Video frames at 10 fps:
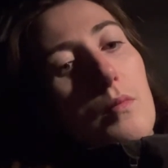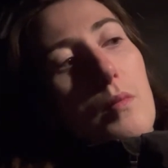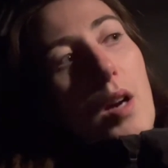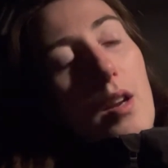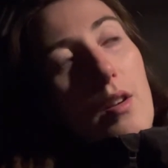
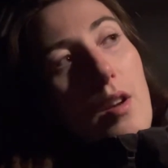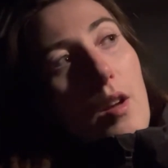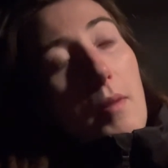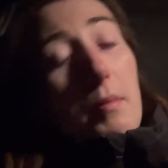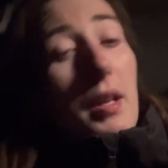don't know,
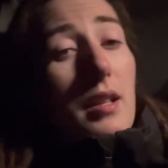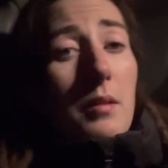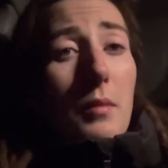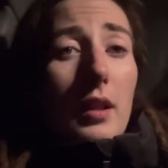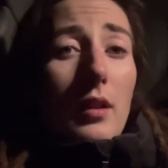maybe that's
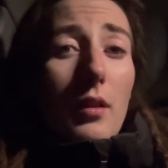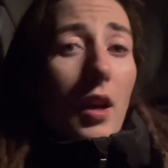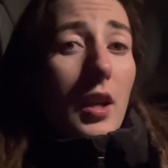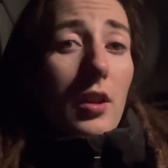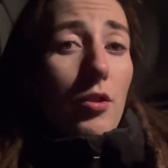something that
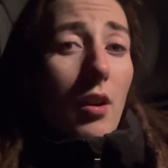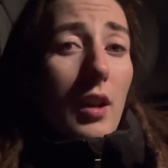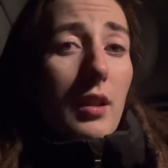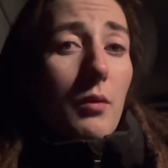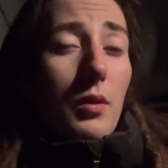I can
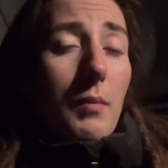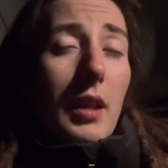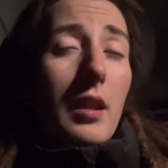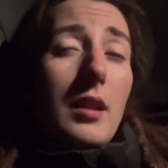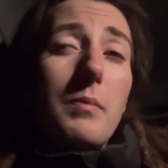try that will
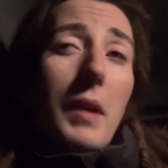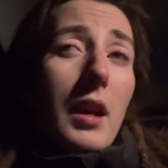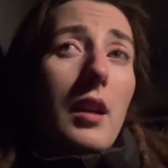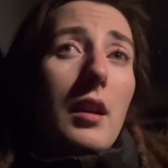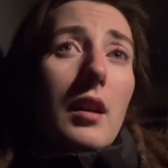make things
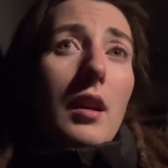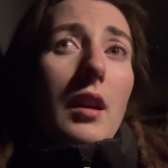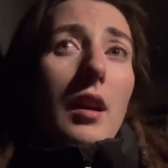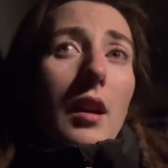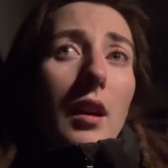better.
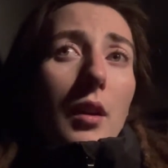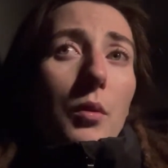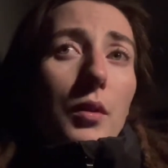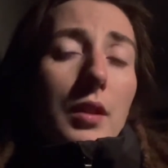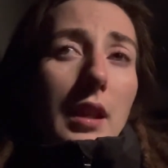
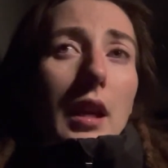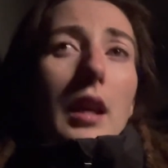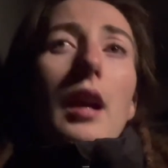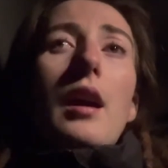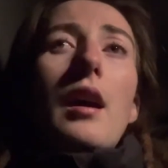We'll
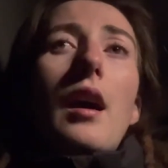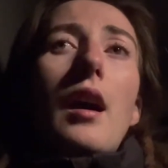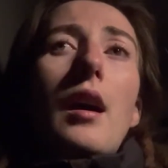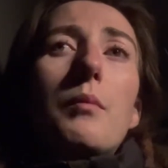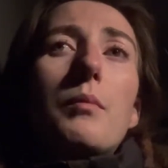see.
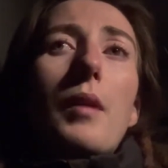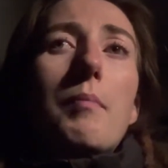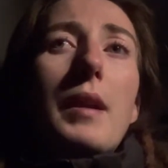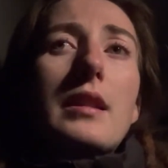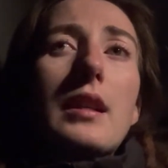But
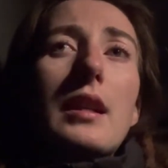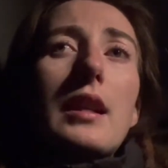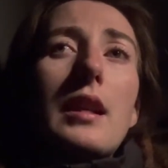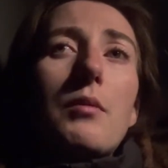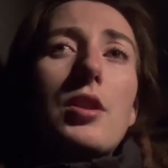
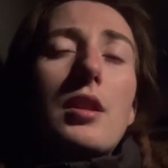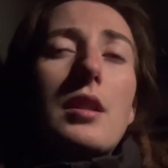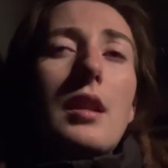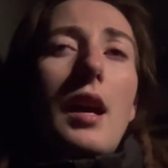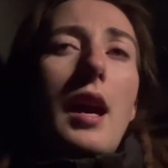basically he was
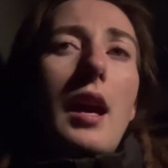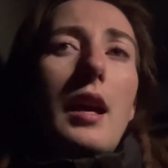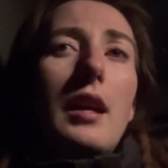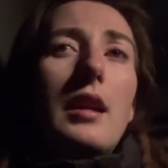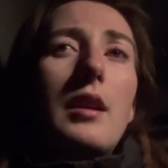just at the
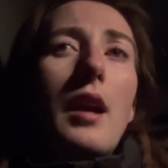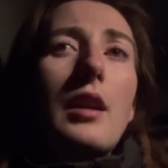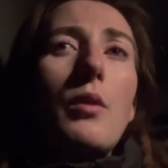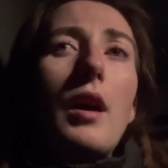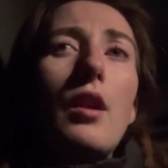hay. He
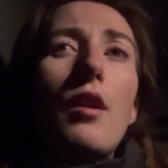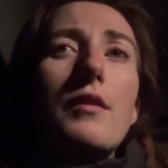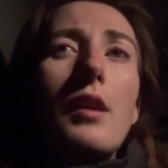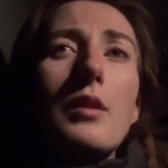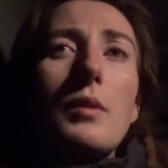had quite a lot of
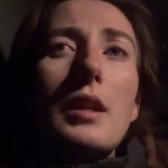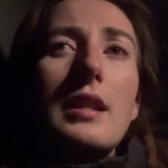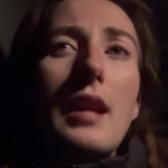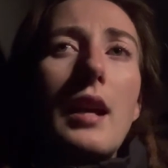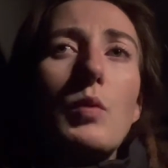times when
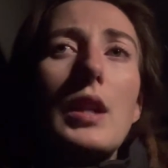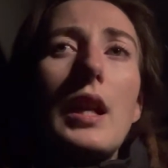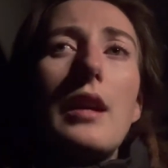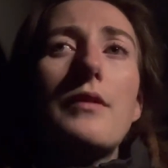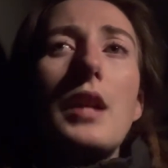his head would
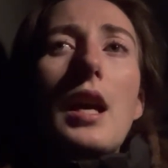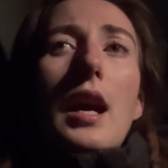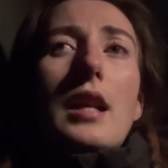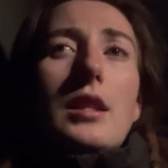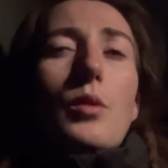lift.
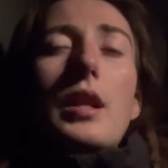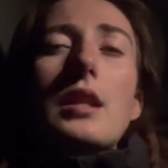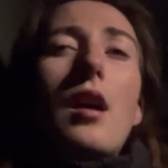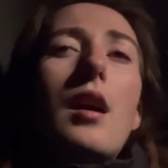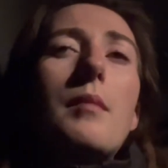And so any
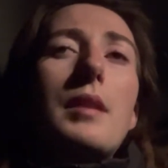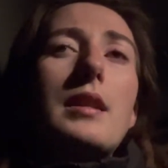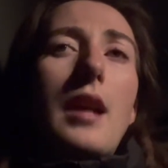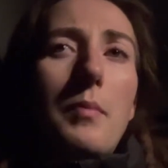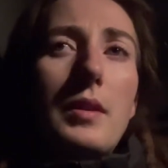time
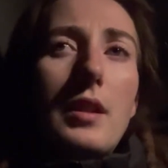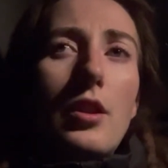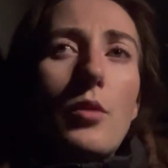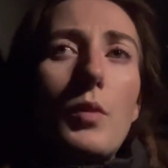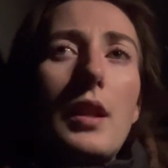his head
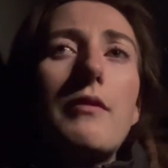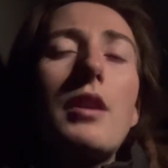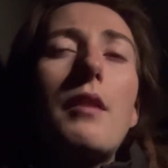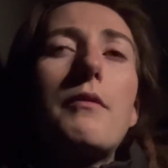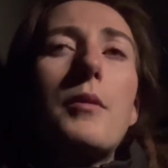position would lift
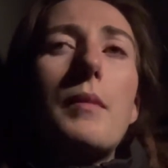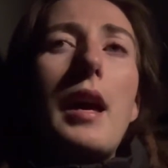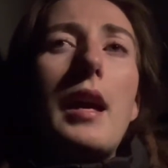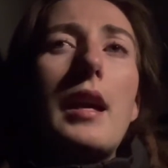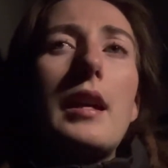up from the
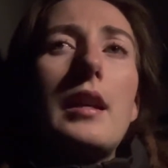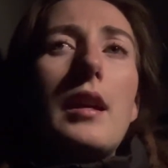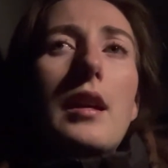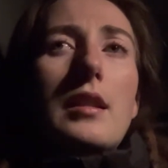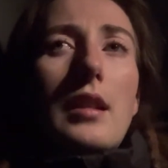hay
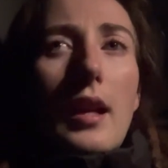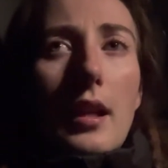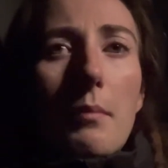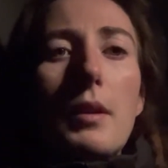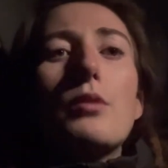to like
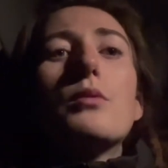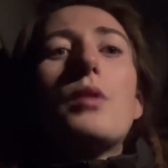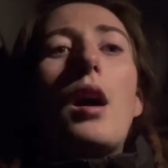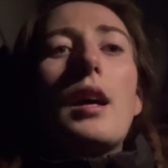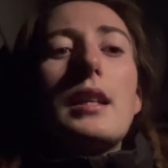a middle
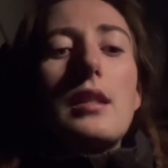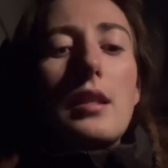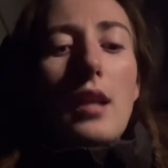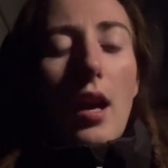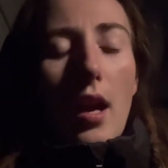
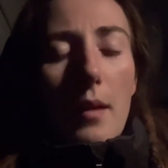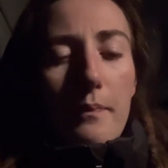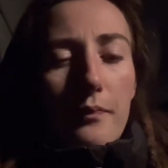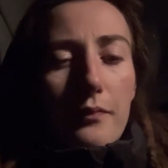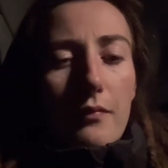height.
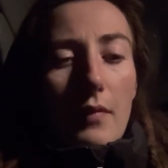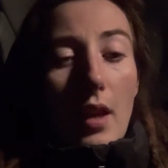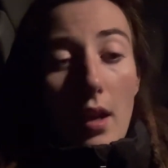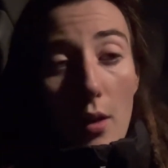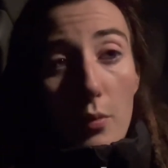And
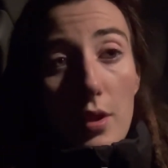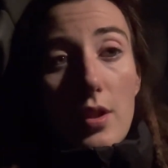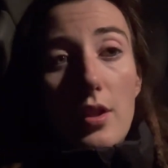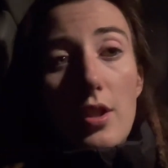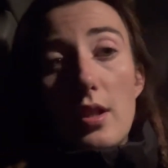I
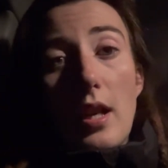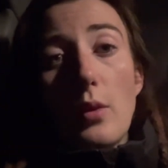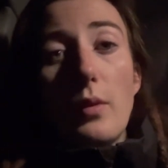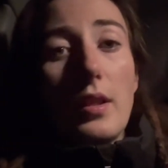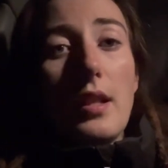would just take
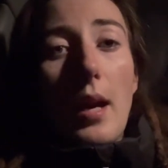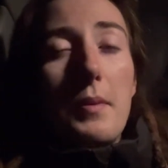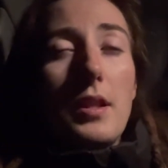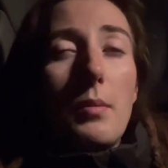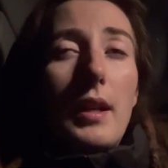one step
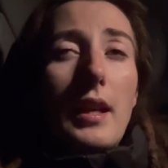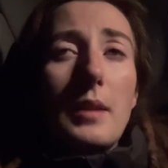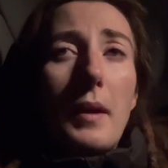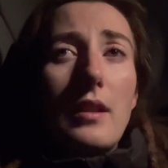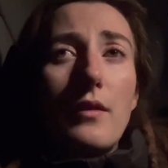into my next
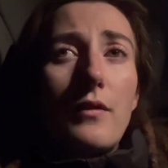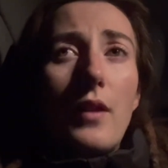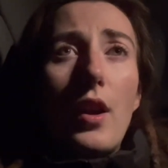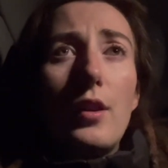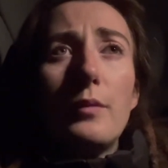pace of
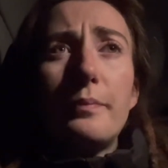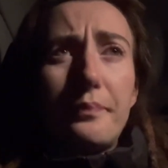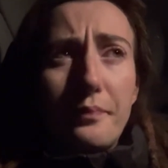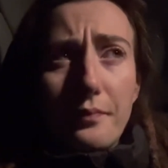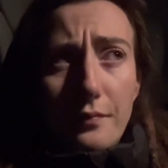flow.
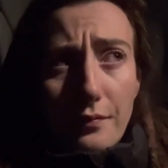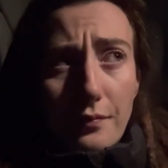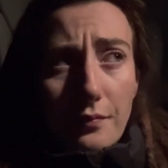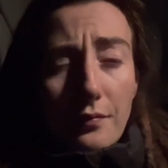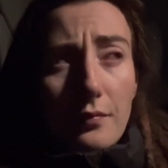
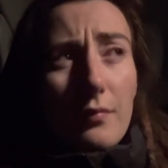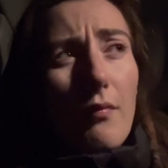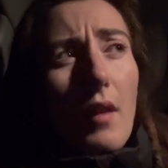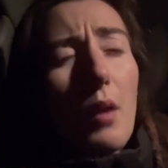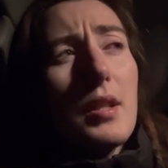
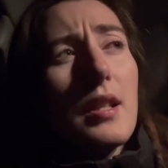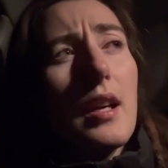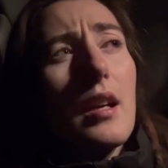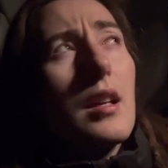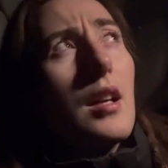I would say
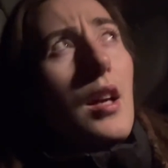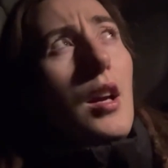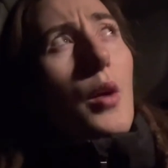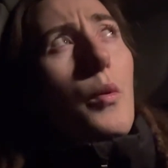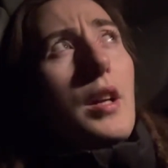I
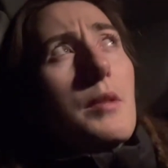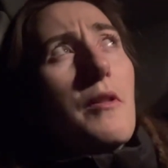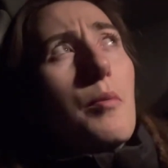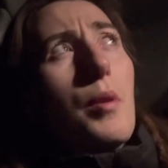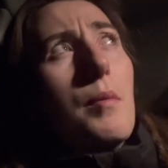worked
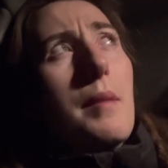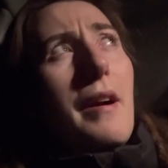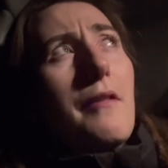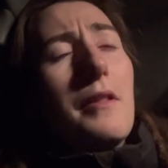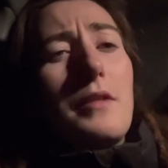for probably
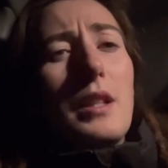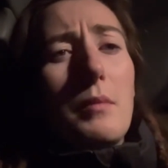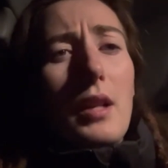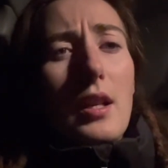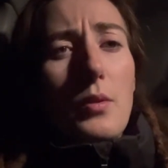about 15
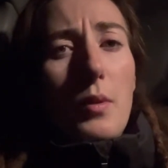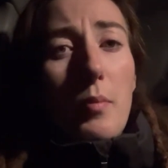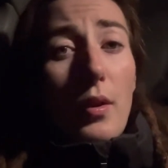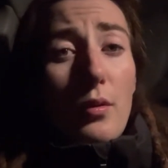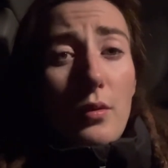minutes with
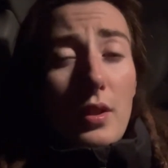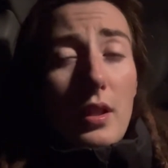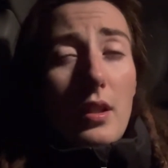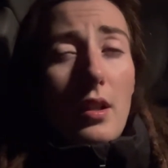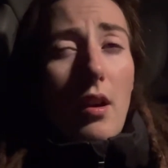both
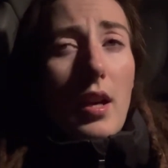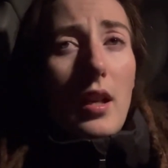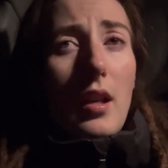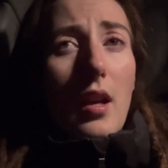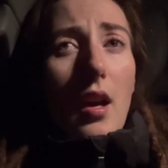horses tonight.
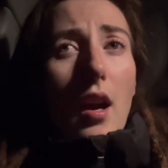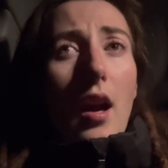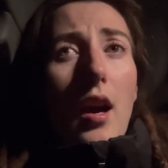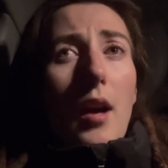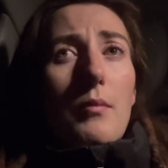
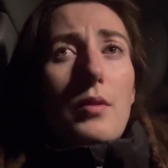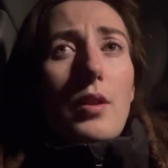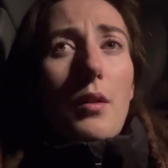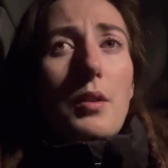So it was